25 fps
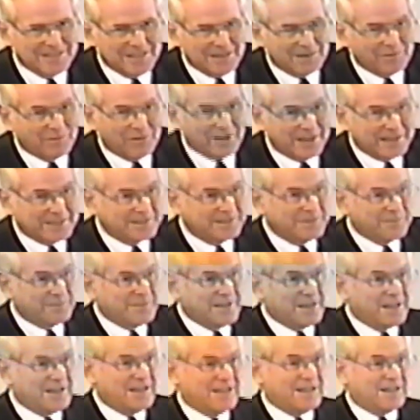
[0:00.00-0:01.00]
In fact,
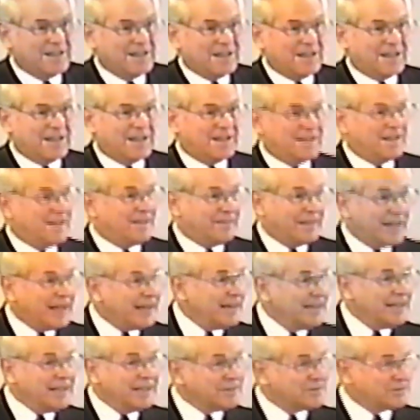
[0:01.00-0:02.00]

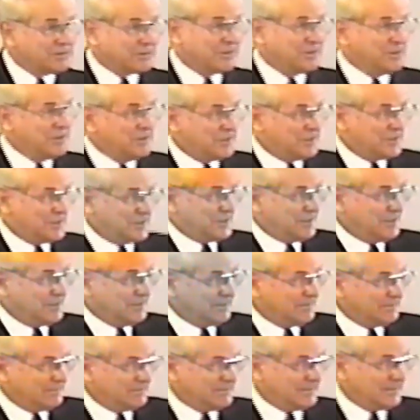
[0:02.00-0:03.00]
that introduced
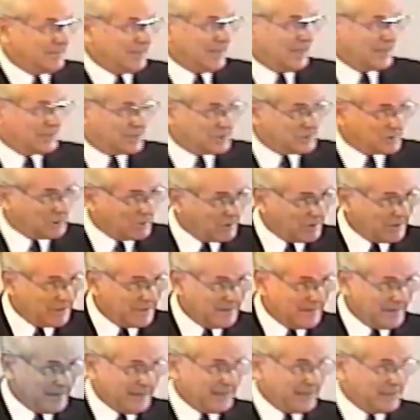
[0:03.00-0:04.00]
a
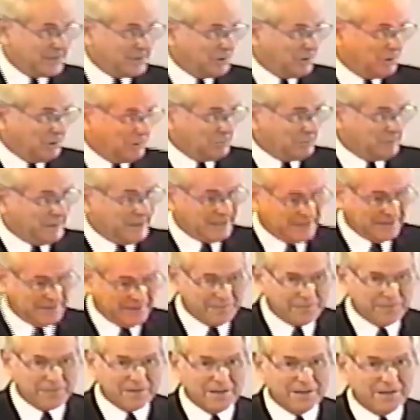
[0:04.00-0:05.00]
story that he told
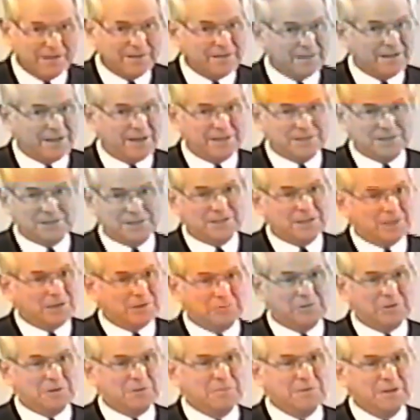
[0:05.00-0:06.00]
me that has
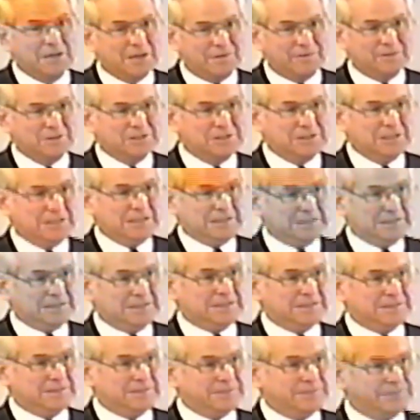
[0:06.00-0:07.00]
stuck with me ever
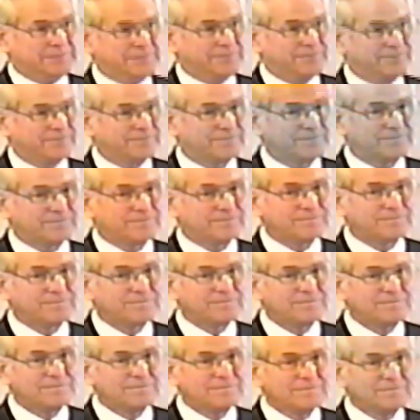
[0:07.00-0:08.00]
since.
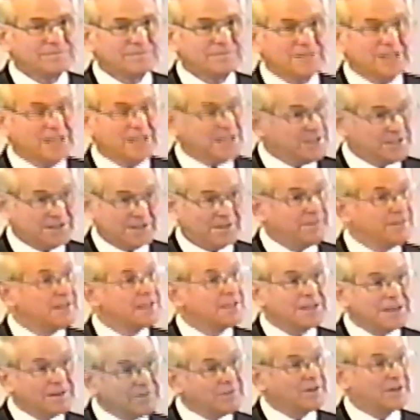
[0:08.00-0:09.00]
He said, The
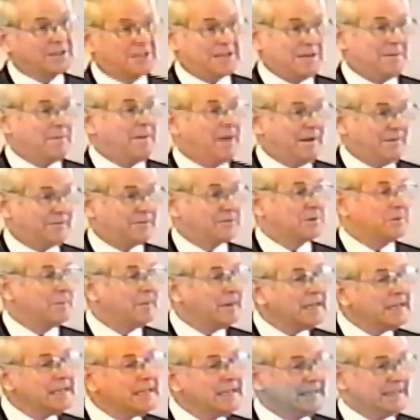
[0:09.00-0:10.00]
devil came after
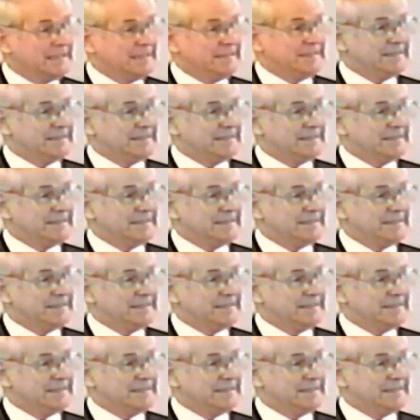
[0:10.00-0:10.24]
me.